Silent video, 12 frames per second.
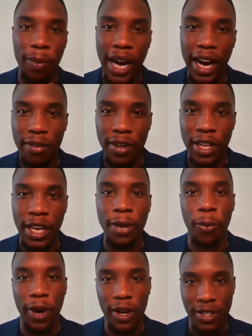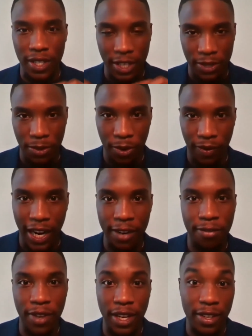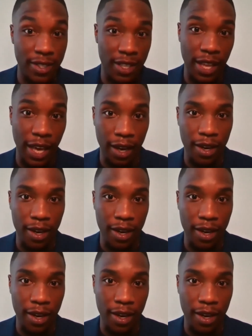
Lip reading: poverty and where does the digital divide fit into that?